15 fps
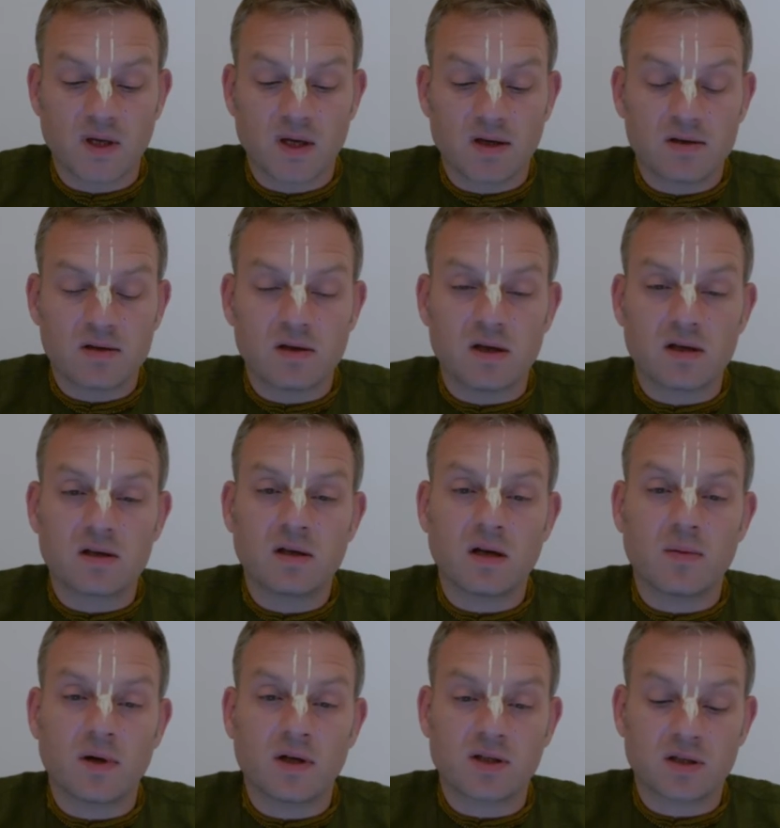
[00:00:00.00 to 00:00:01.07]
Srila
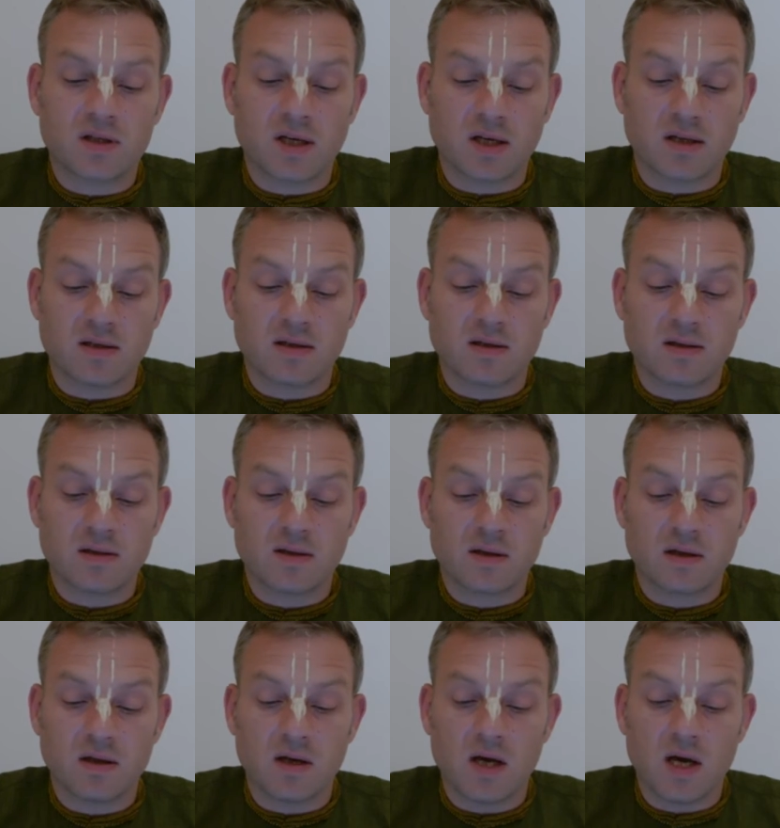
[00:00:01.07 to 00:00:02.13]
Maharaj says,
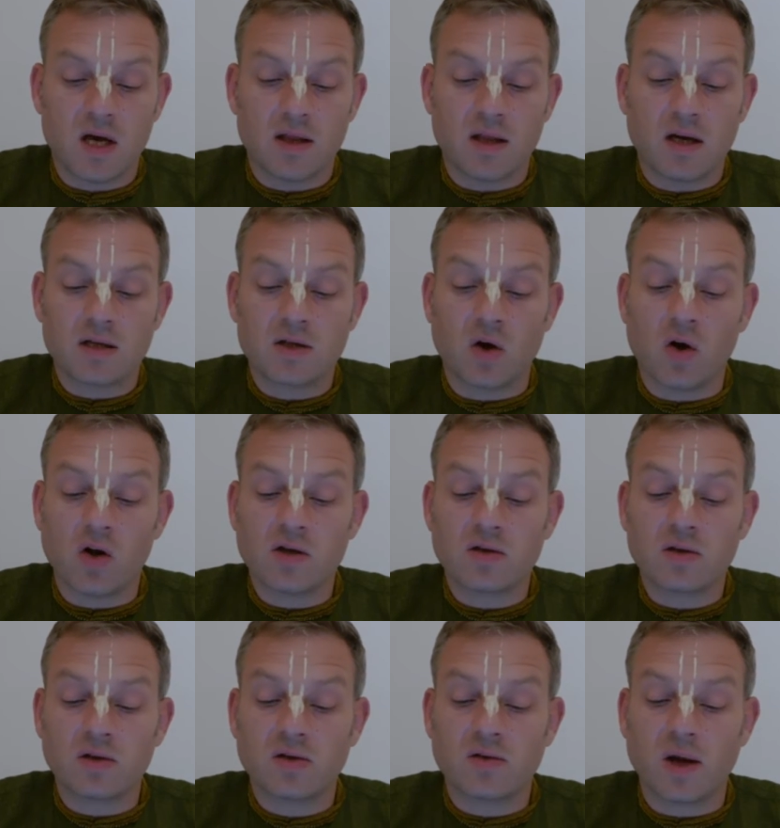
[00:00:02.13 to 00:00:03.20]
that is also a
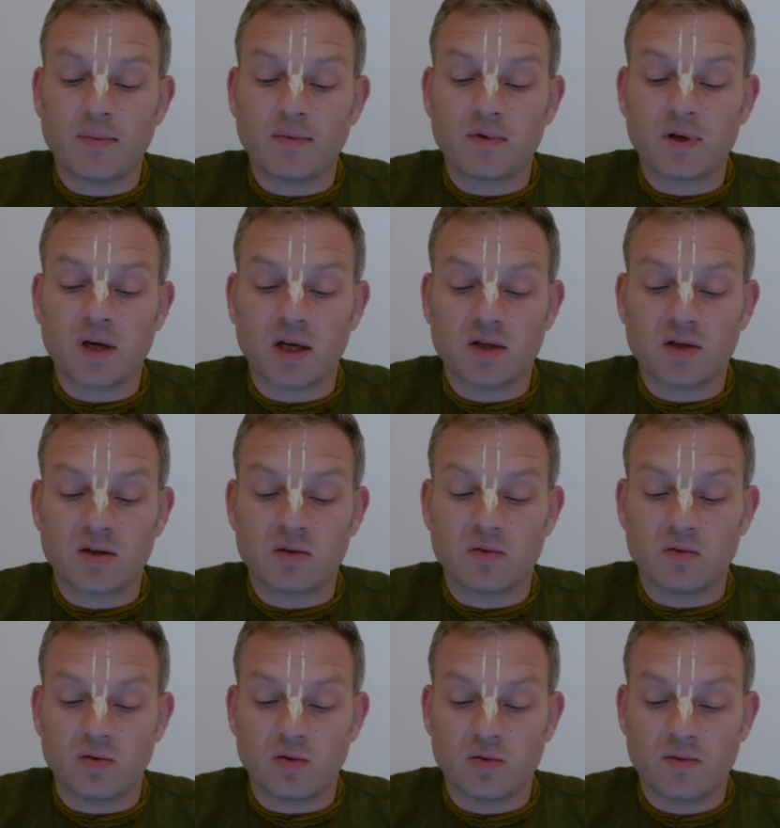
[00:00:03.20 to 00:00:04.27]
trap to catch the
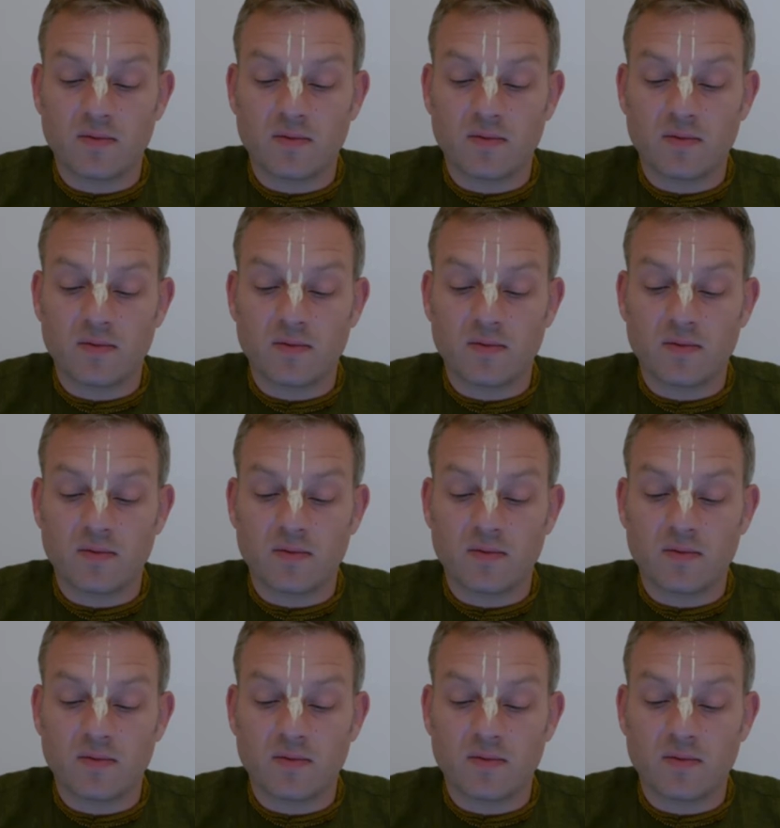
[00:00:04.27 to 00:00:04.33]
Guru.